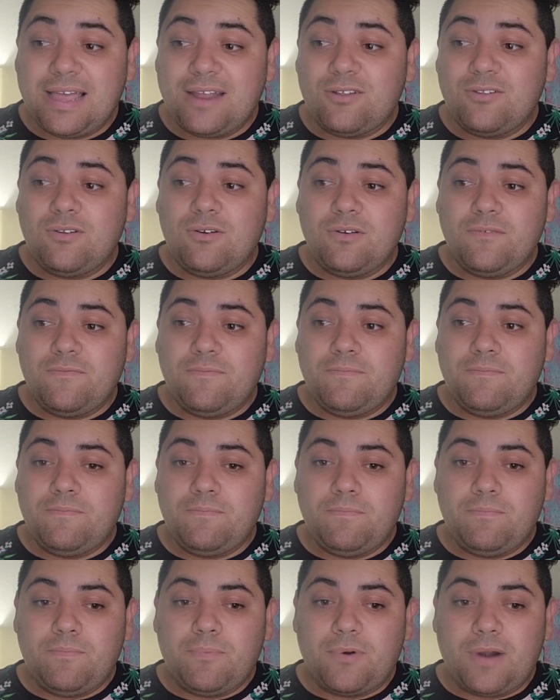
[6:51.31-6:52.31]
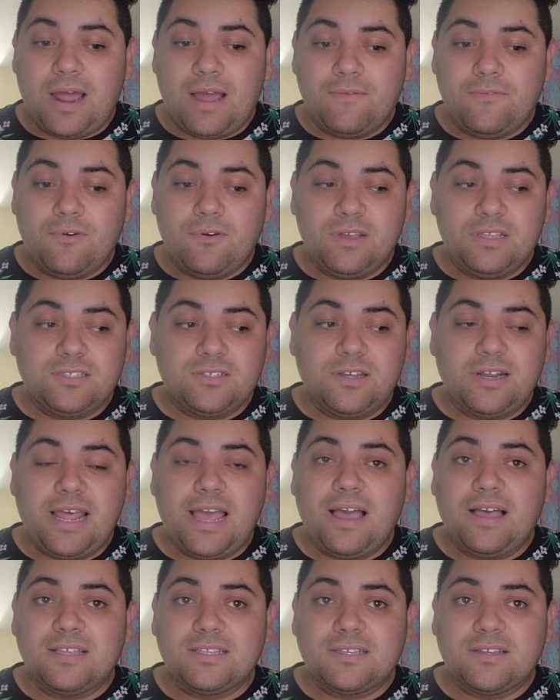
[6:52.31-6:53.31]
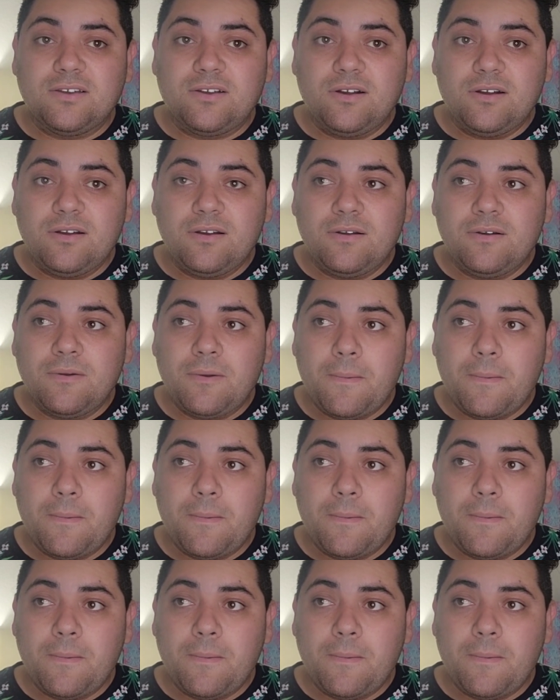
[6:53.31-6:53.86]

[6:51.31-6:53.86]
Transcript: I don't know if Bravo is going to ask her.